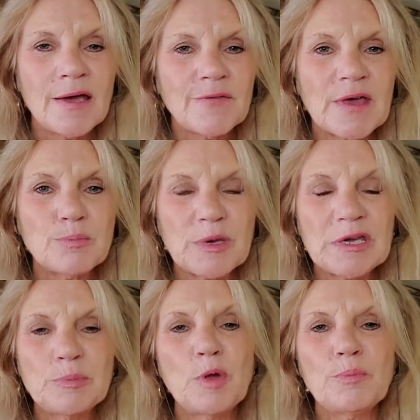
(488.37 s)
Then
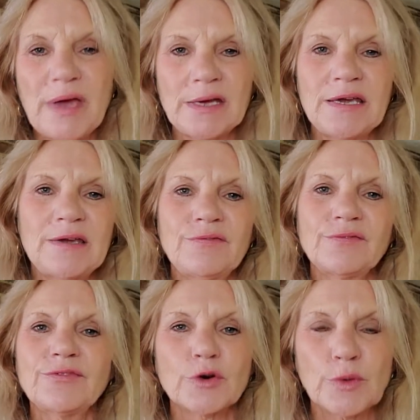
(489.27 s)
people may even
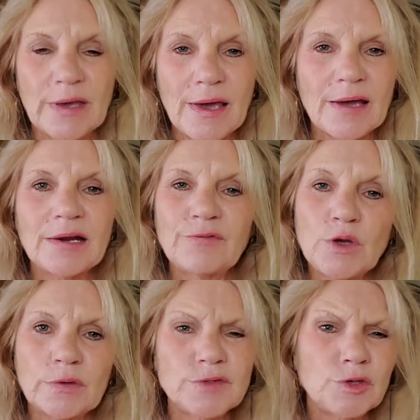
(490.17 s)
forget. If
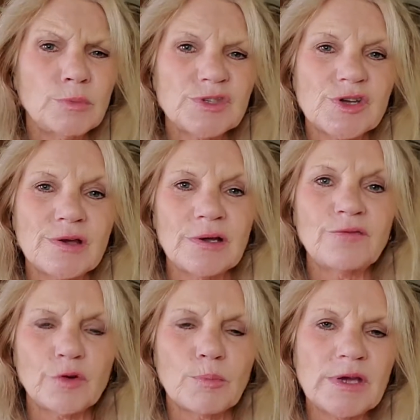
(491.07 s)
you have too much
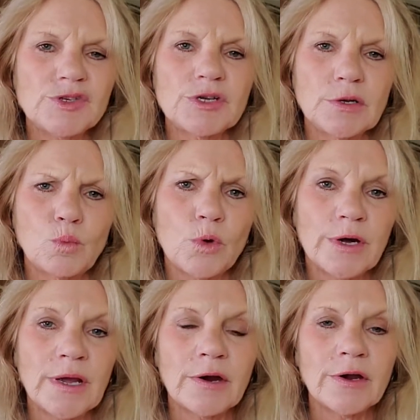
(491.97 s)
information in one
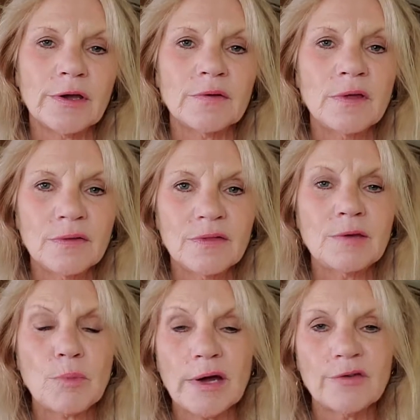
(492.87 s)
area, they
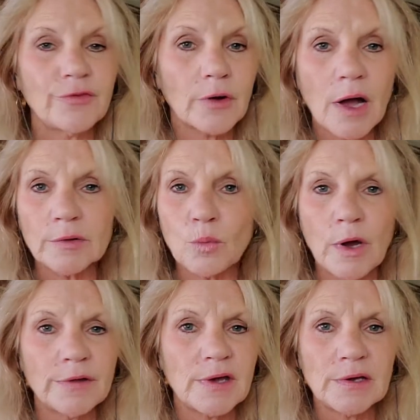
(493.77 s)
might have forgotten
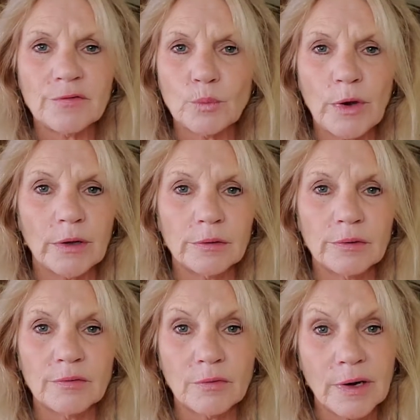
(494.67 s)
why they even went,
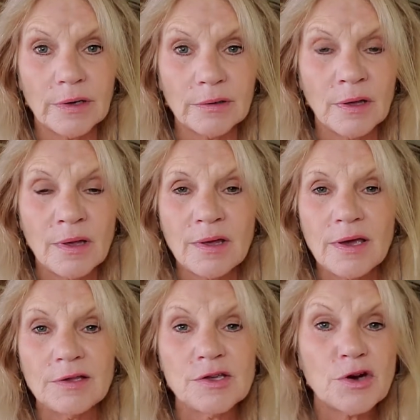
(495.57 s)
right?
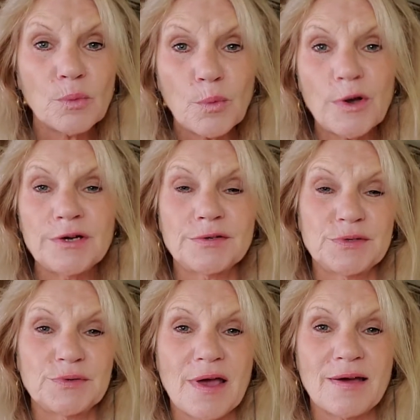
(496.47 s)
And you don't want to
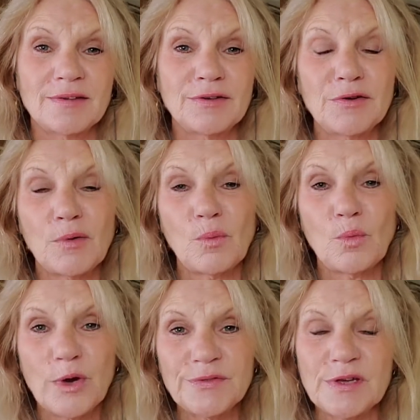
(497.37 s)
do that. You don't
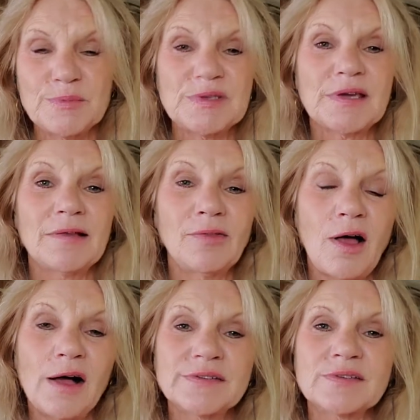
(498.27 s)
want them to get
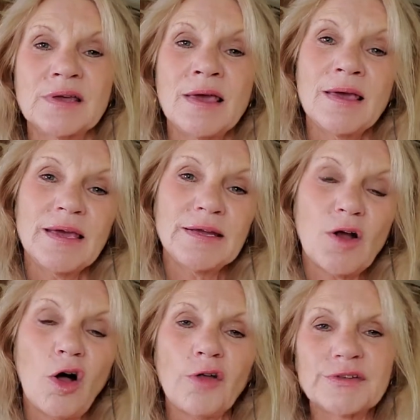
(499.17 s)
lost in
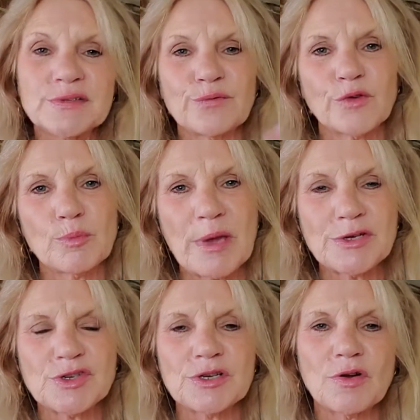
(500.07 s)
all this
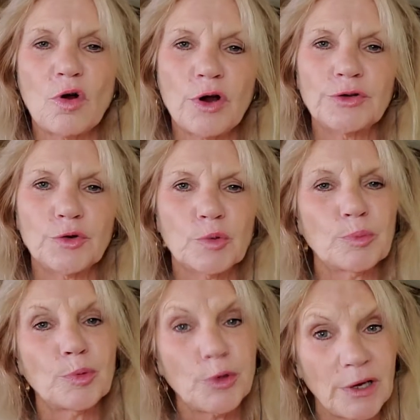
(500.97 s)
information on your
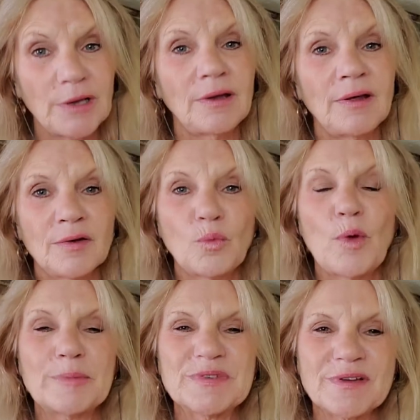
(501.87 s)
pretty
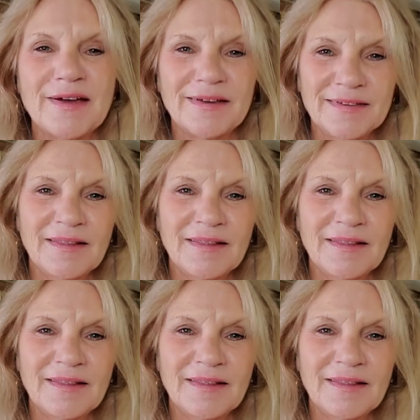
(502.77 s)
website.